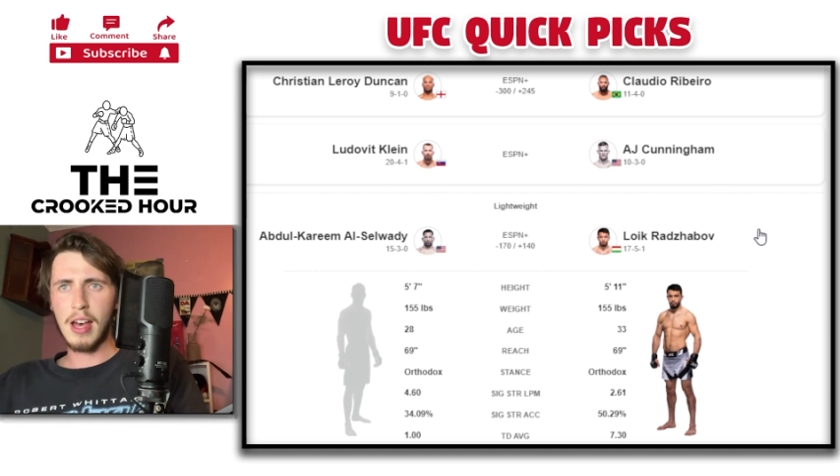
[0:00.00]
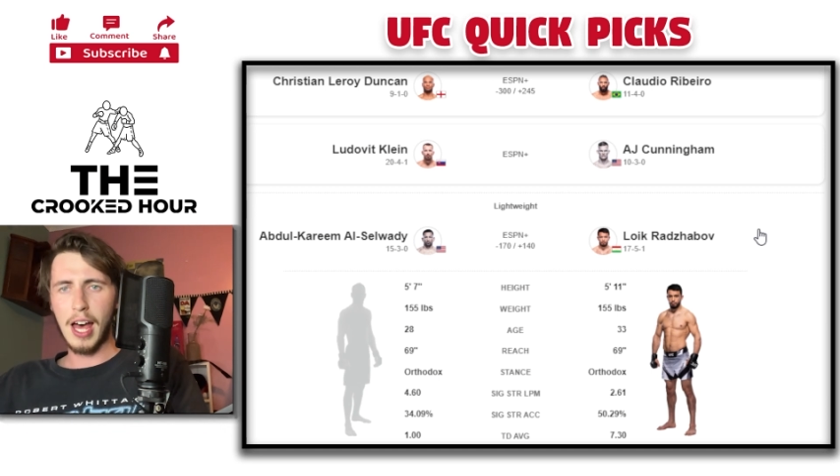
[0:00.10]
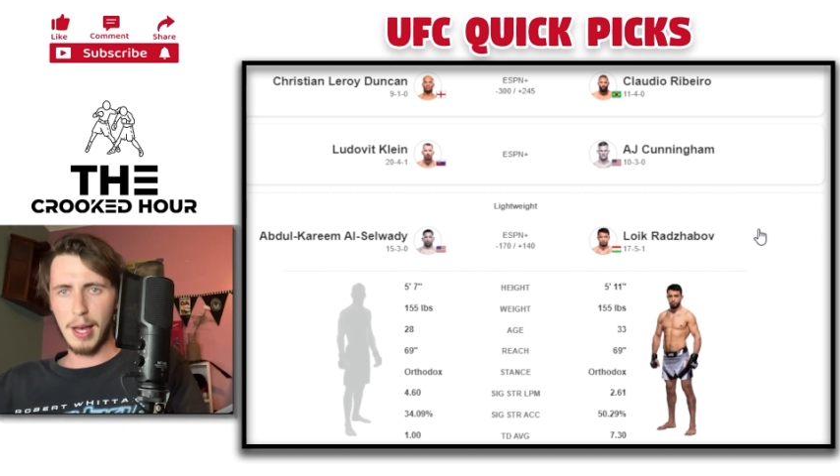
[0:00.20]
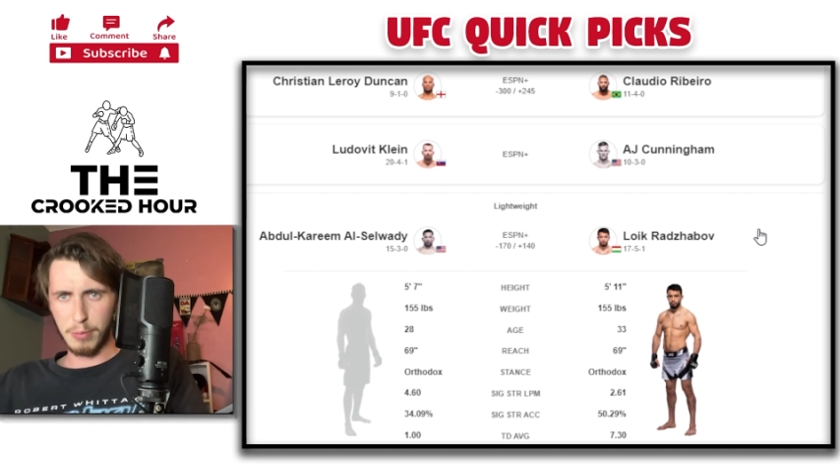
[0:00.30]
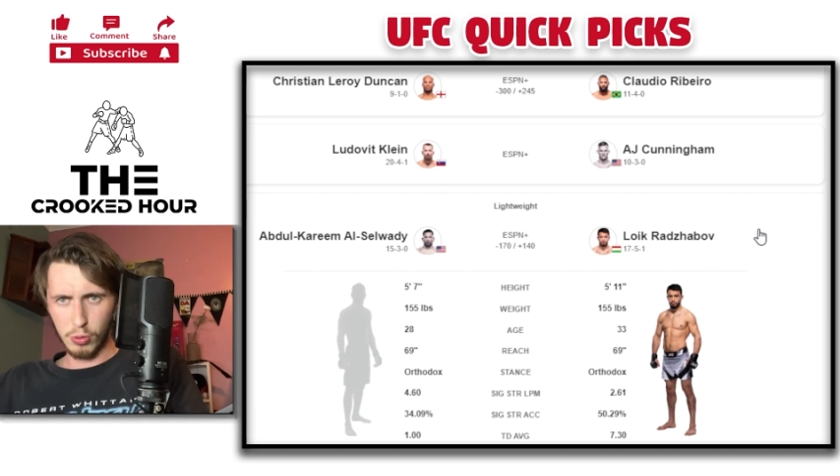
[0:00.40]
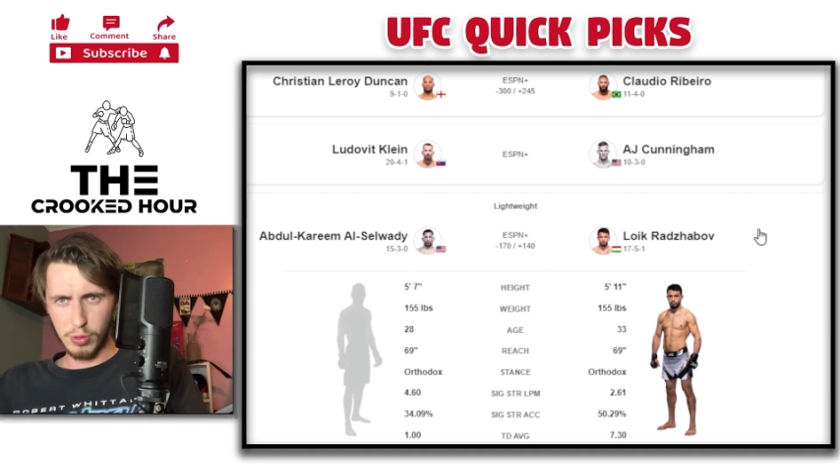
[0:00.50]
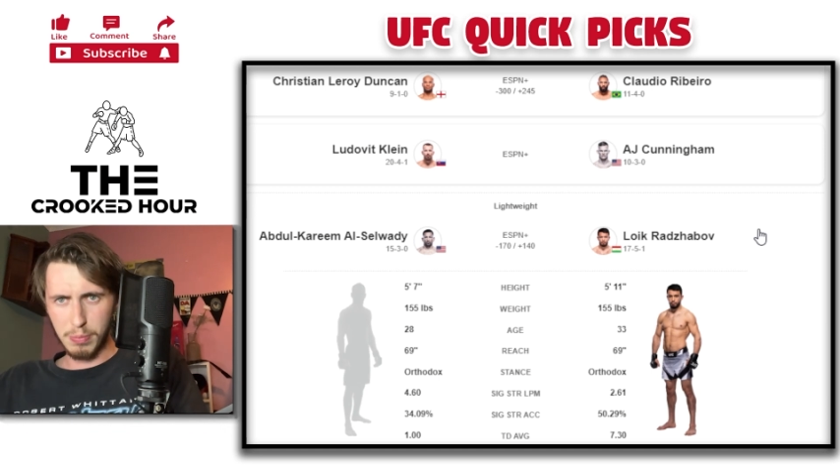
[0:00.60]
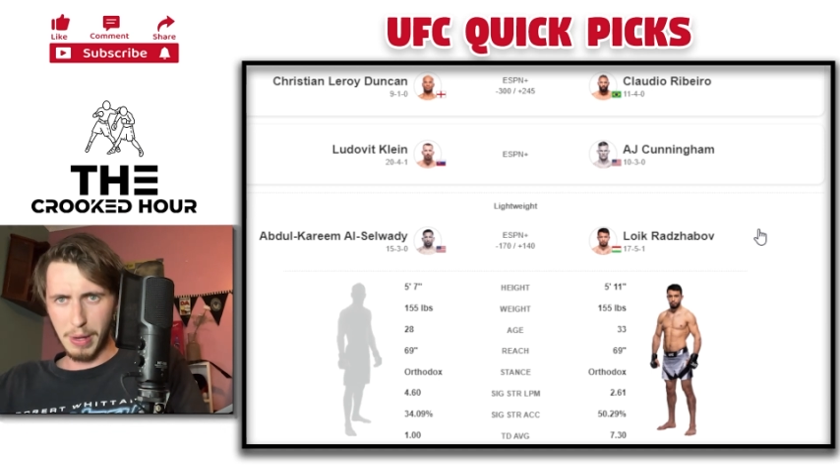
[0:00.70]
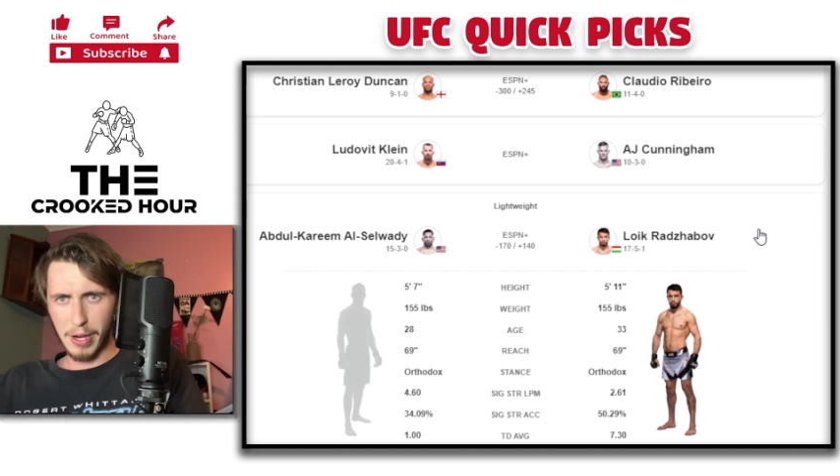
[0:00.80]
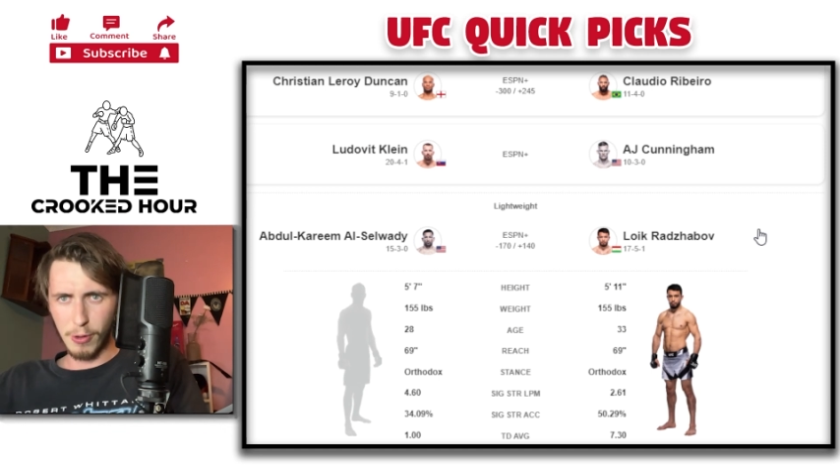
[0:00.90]
Abdul is
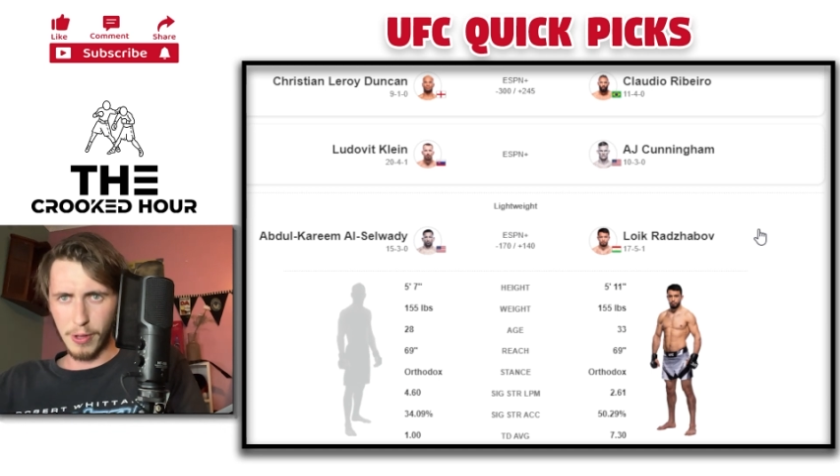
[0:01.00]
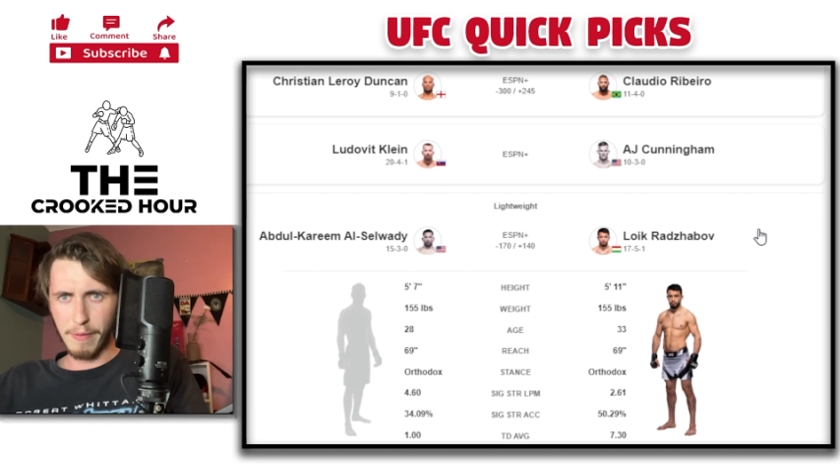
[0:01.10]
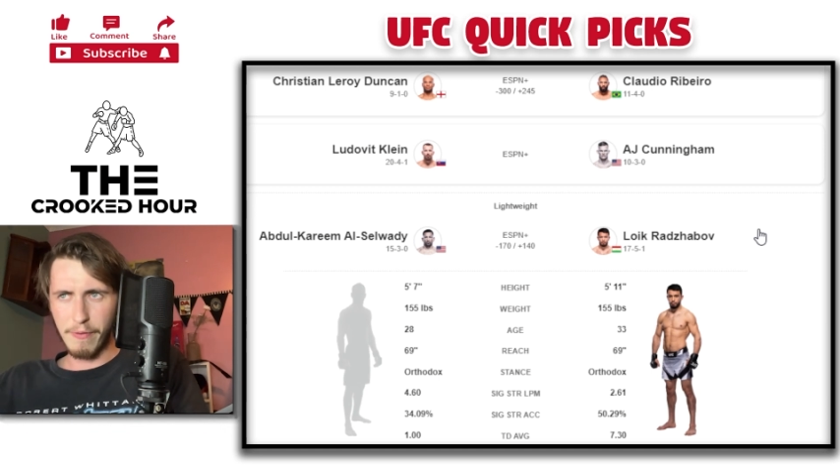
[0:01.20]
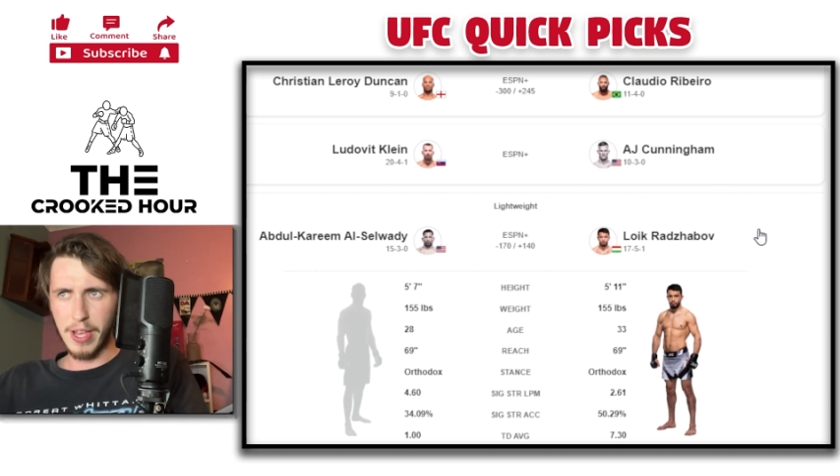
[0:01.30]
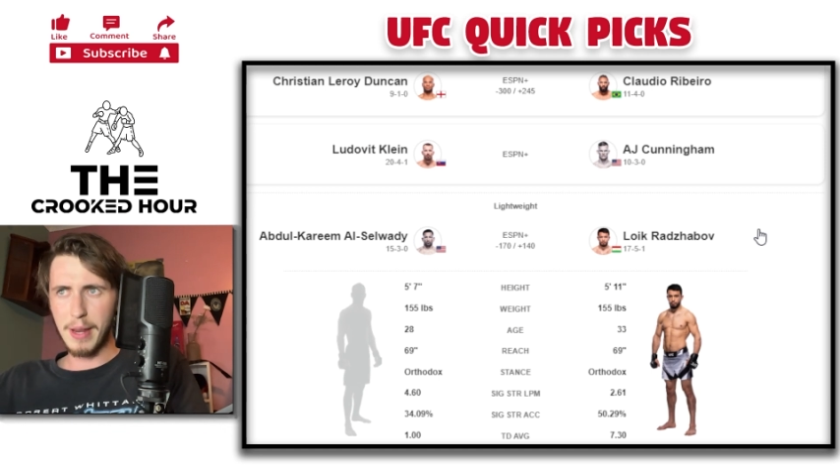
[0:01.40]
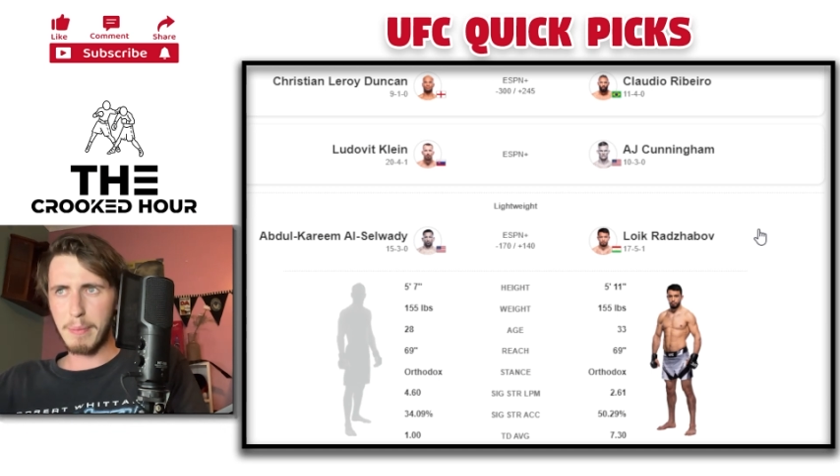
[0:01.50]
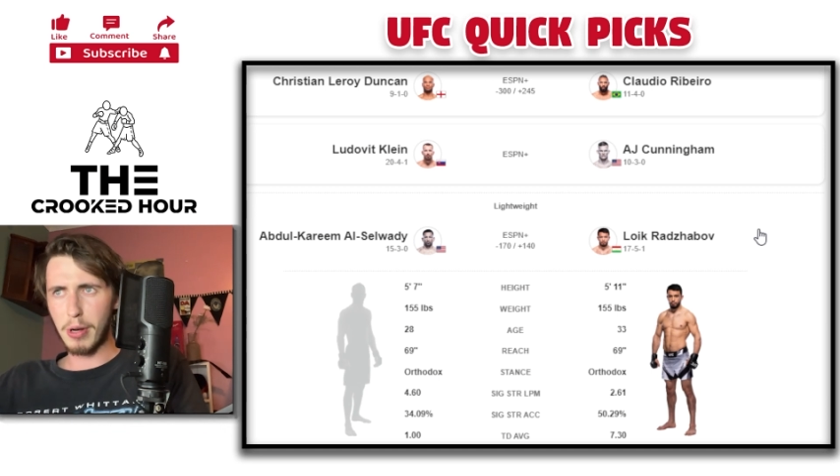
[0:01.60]
better on the feet,